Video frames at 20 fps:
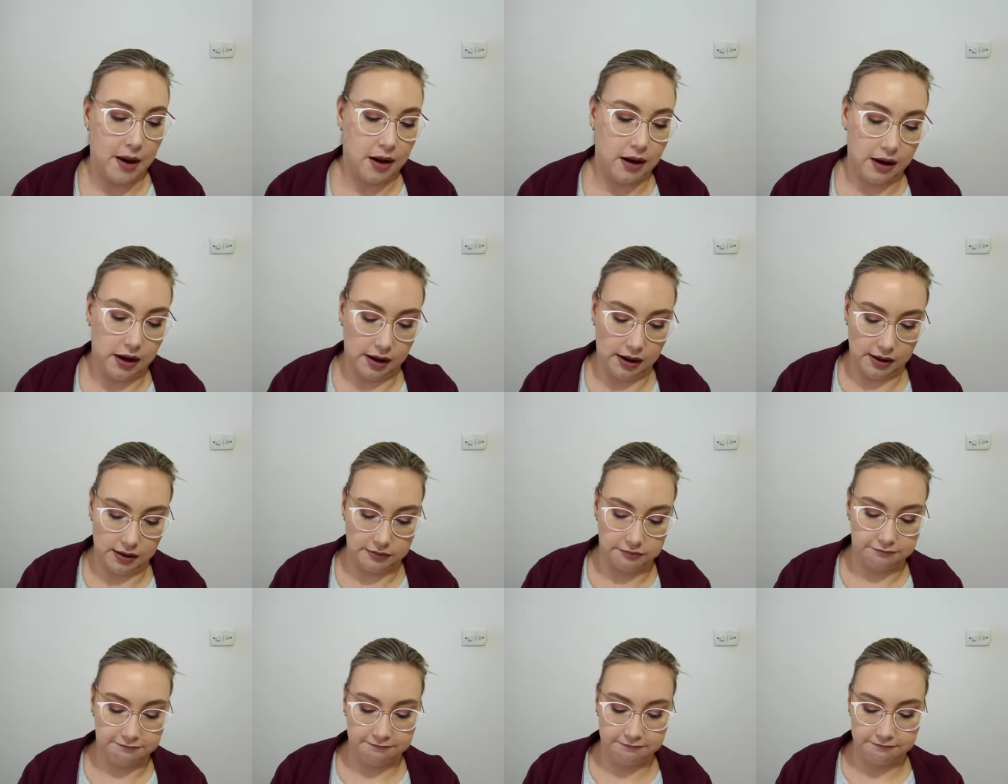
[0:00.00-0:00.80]

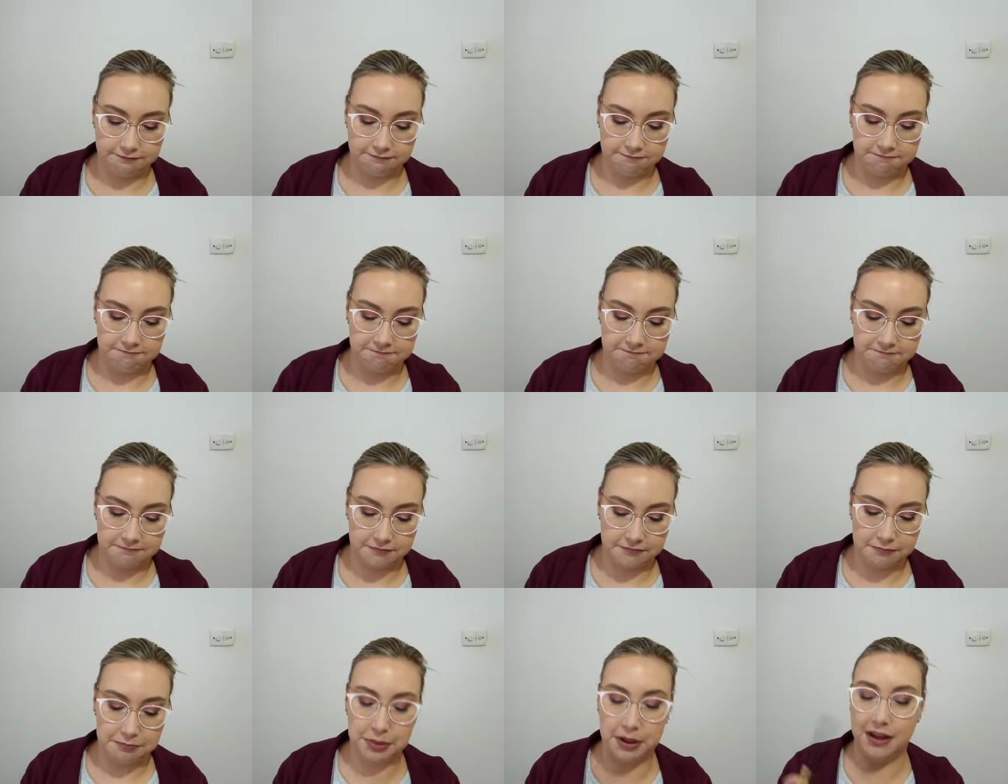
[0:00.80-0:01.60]

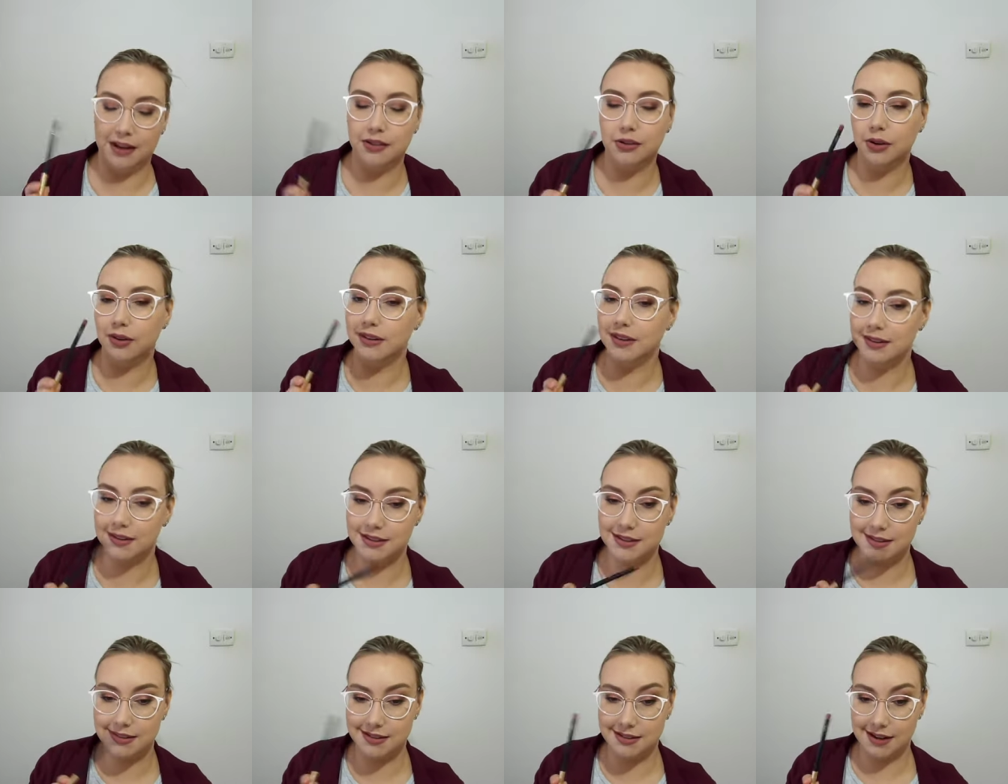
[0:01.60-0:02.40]
But I know that
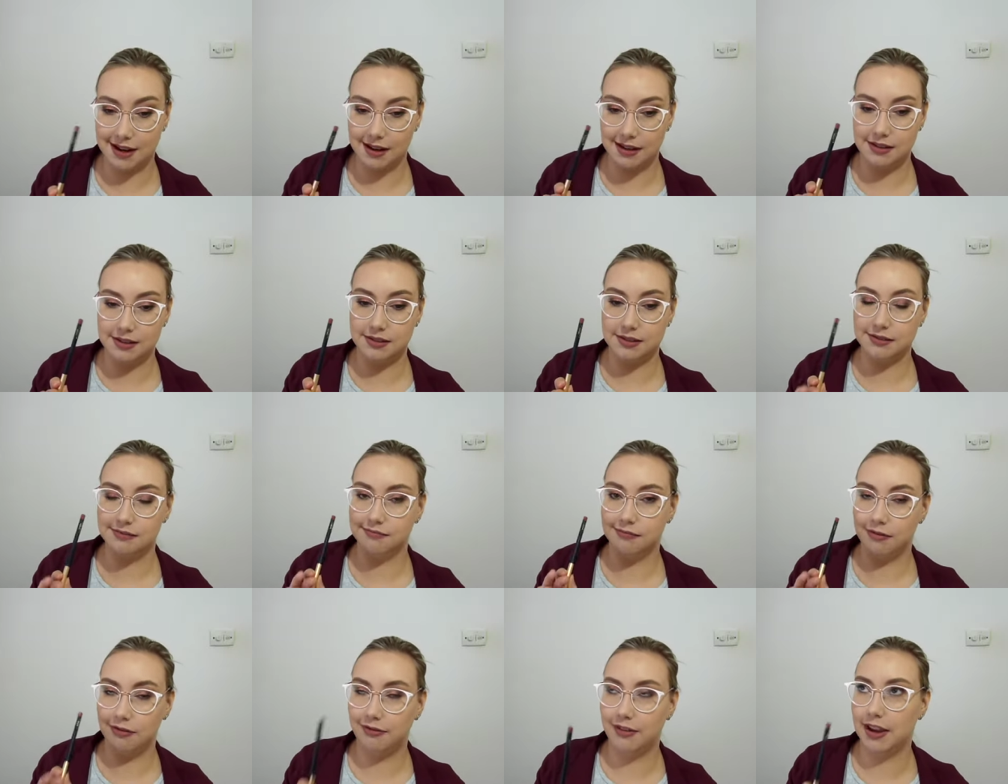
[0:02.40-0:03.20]
this stays
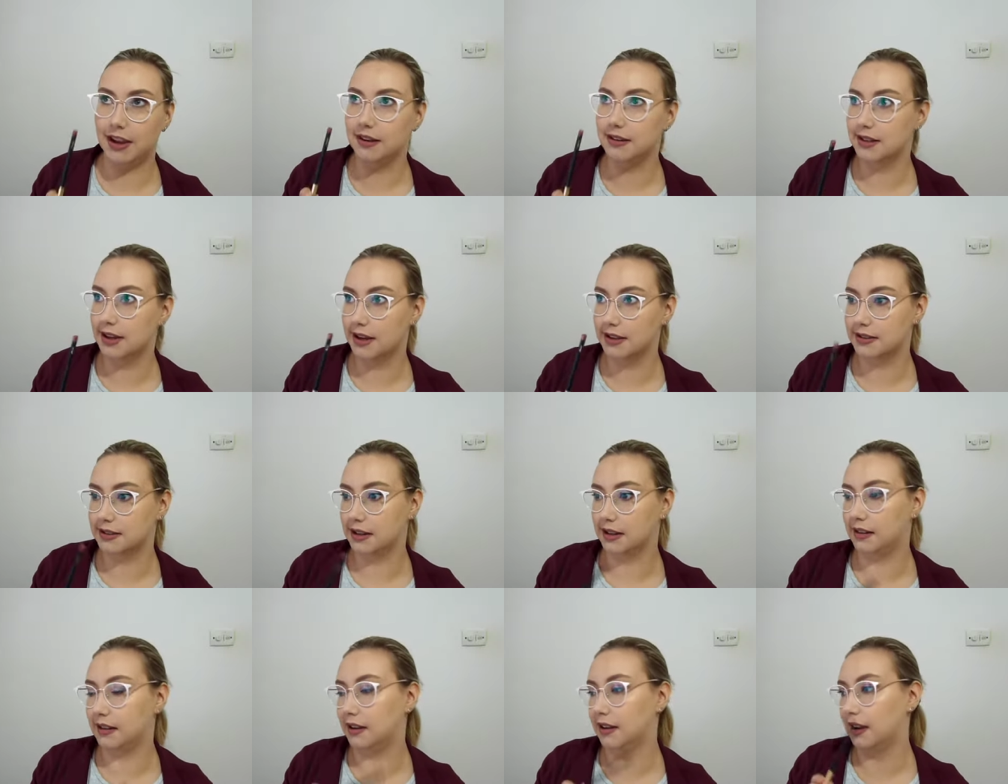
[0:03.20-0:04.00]

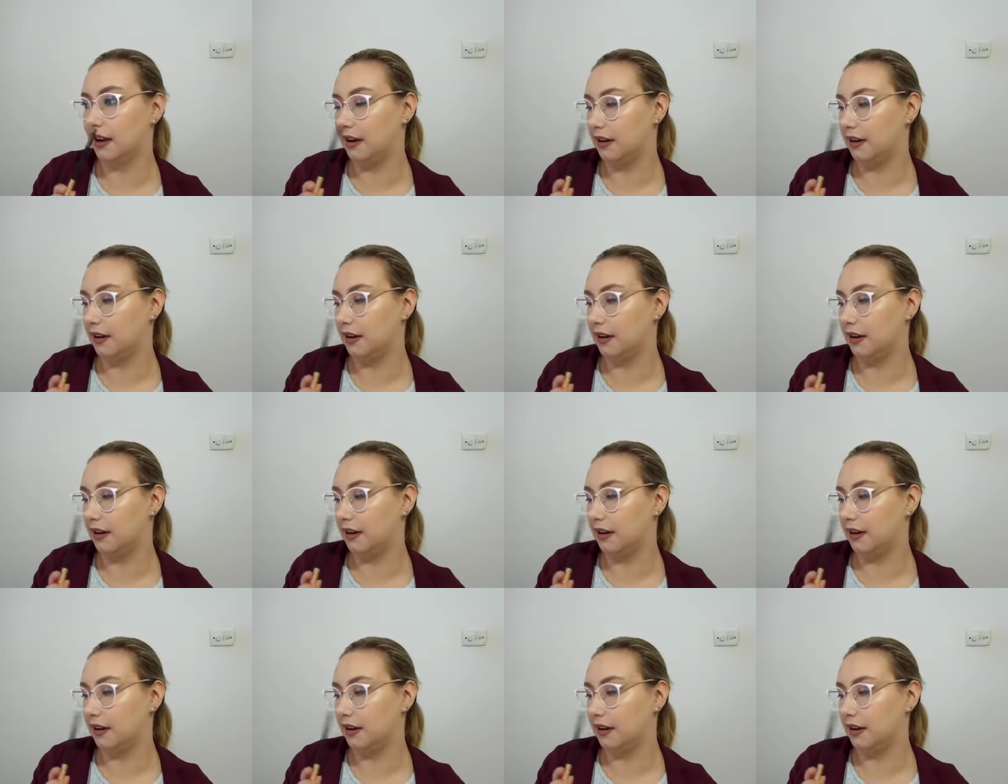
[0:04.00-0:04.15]
fantastically.